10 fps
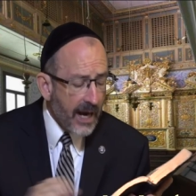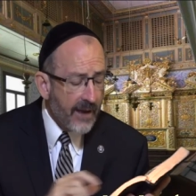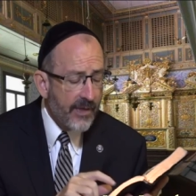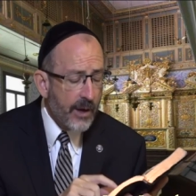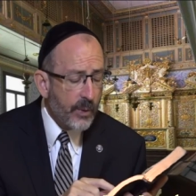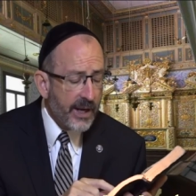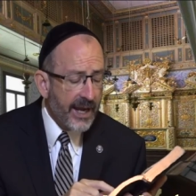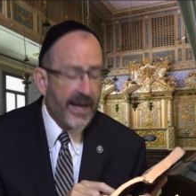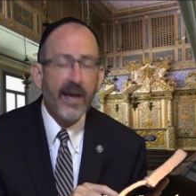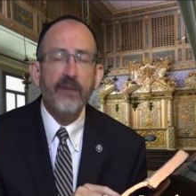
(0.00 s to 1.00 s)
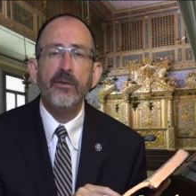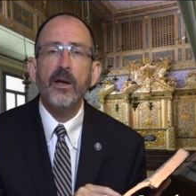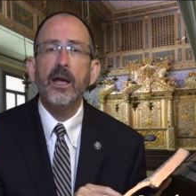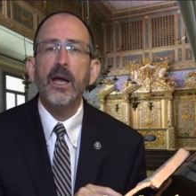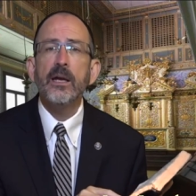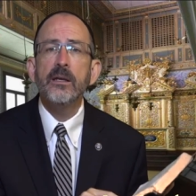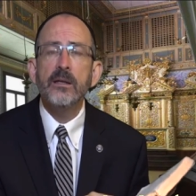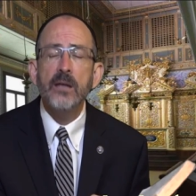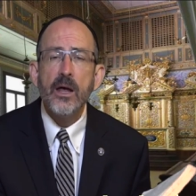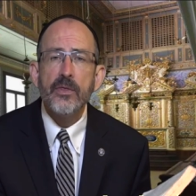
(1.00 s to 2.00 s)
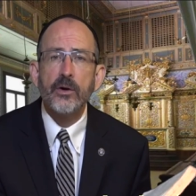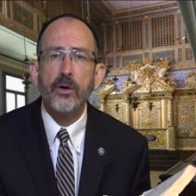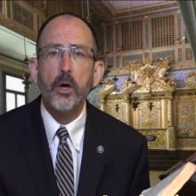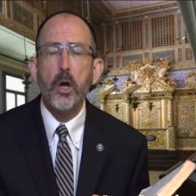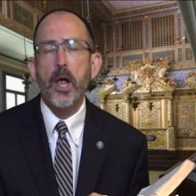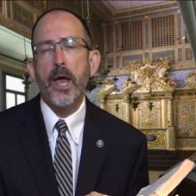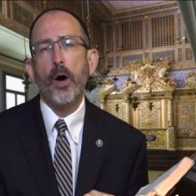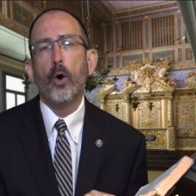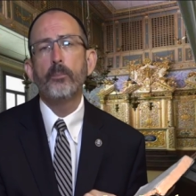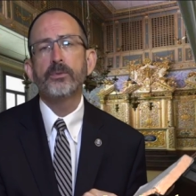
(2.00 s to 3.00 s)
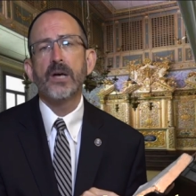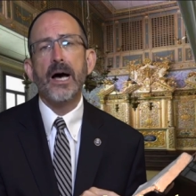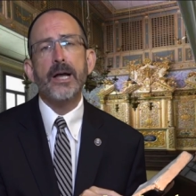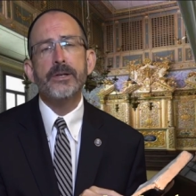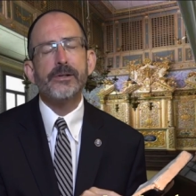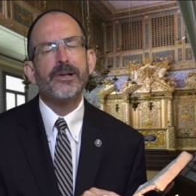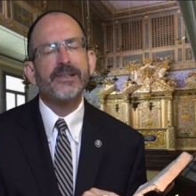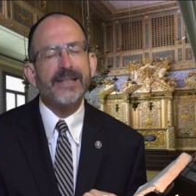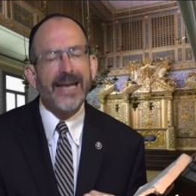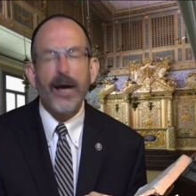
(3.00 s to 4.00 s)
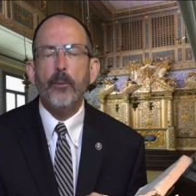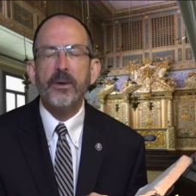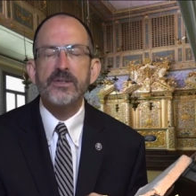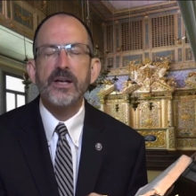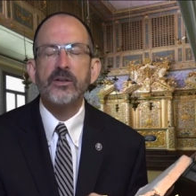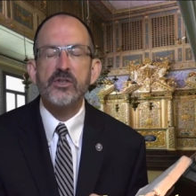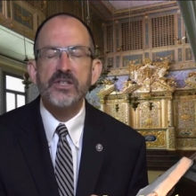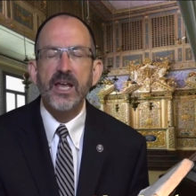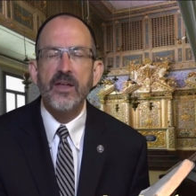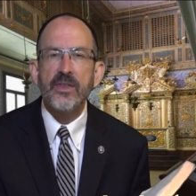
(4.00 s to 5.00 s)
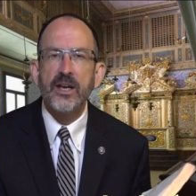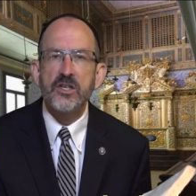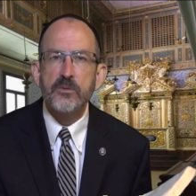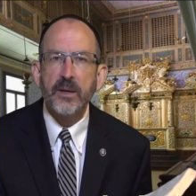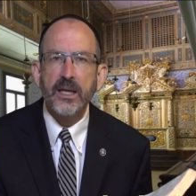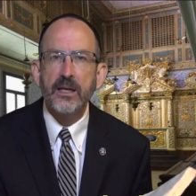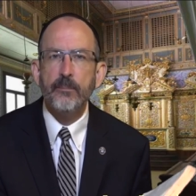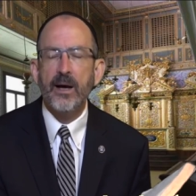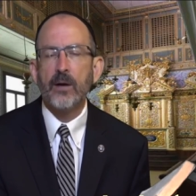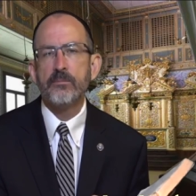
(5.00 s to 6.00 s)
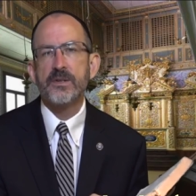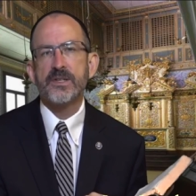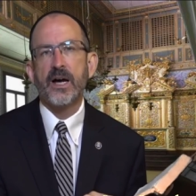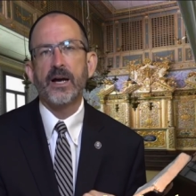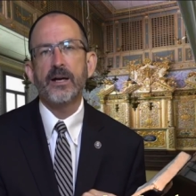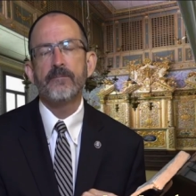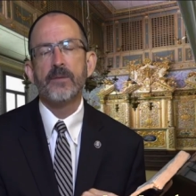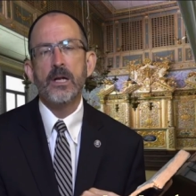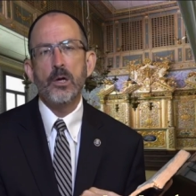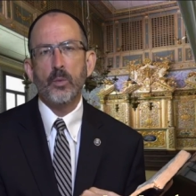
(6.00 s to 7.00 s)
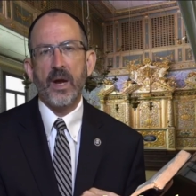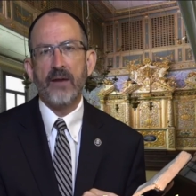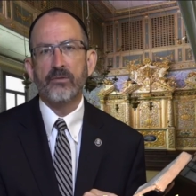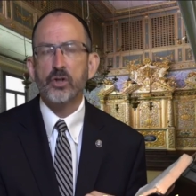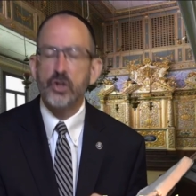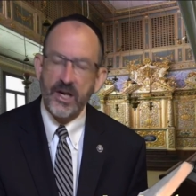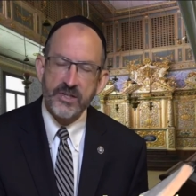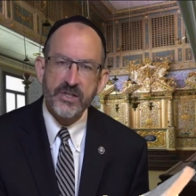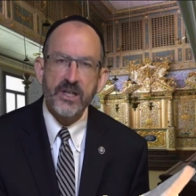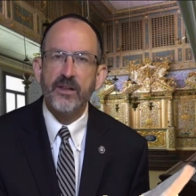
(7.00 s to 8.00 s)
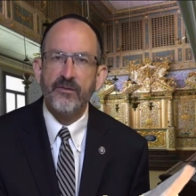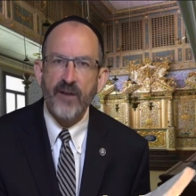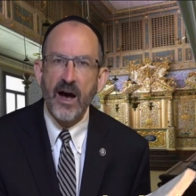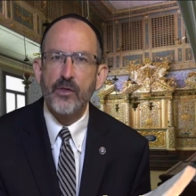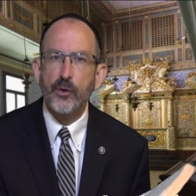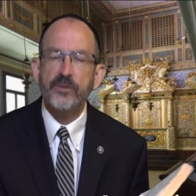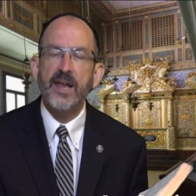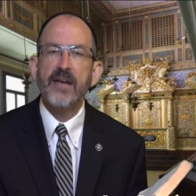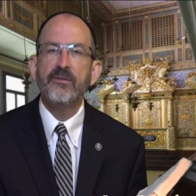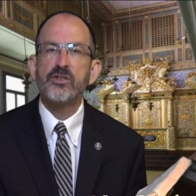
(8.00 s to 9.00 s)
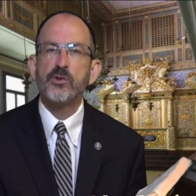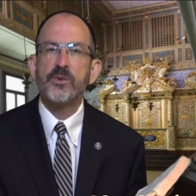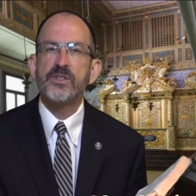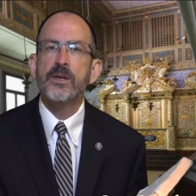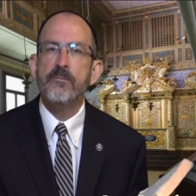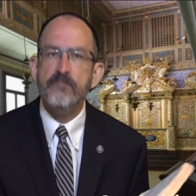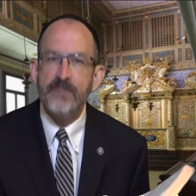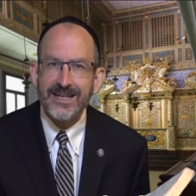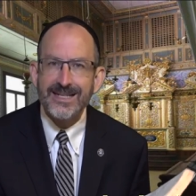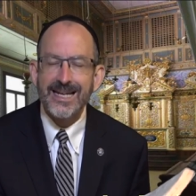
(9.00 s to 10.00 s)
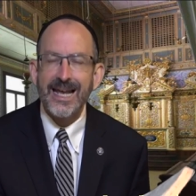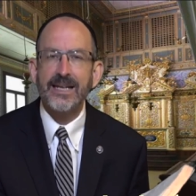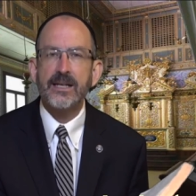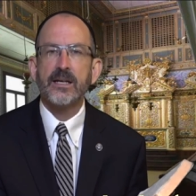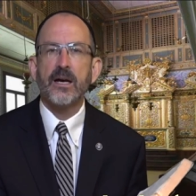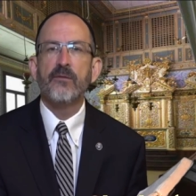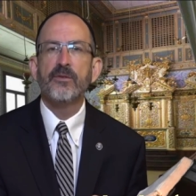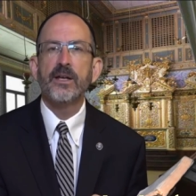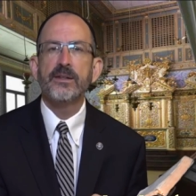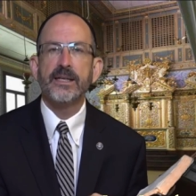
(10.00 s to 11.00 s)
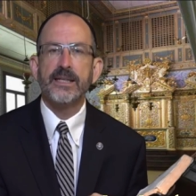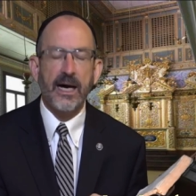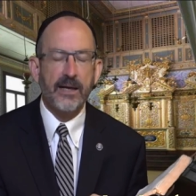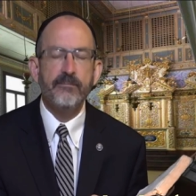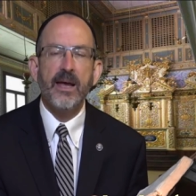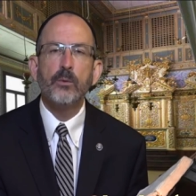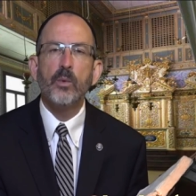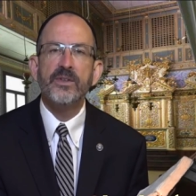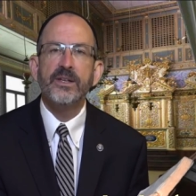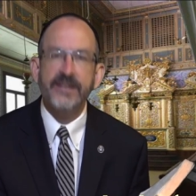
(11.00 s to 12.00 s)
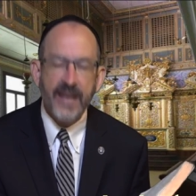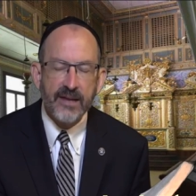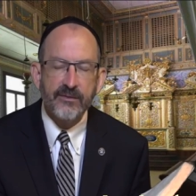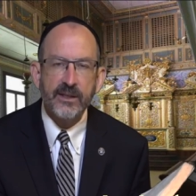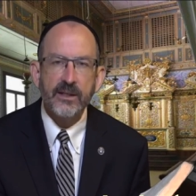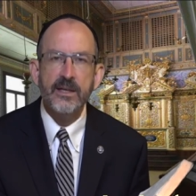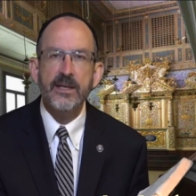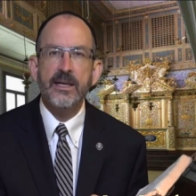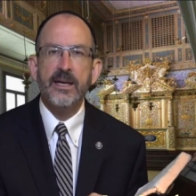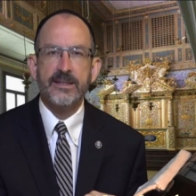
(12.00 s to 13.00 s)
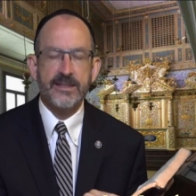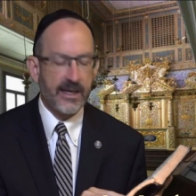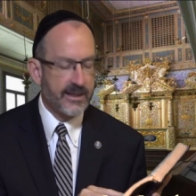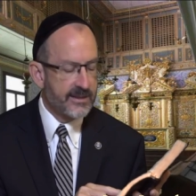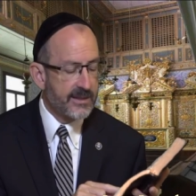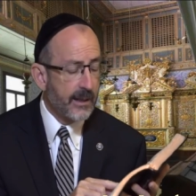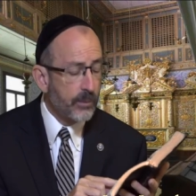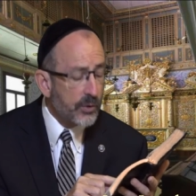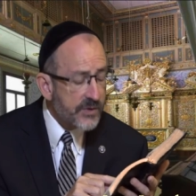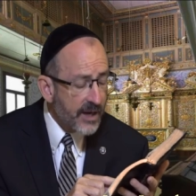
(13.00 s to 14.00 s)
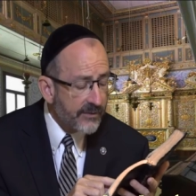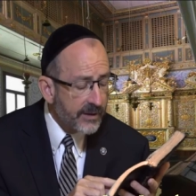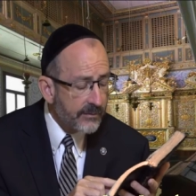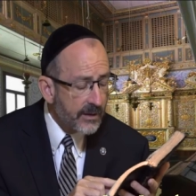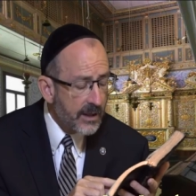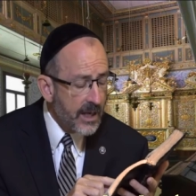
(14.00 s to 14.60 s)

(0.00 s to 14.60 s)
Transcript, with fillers: And then we have another help to understand help us understand that it's speaking about Messiah. We have Jesse, the father of David, so it's the messianic covenant that God made with David in 2 Samuel 7.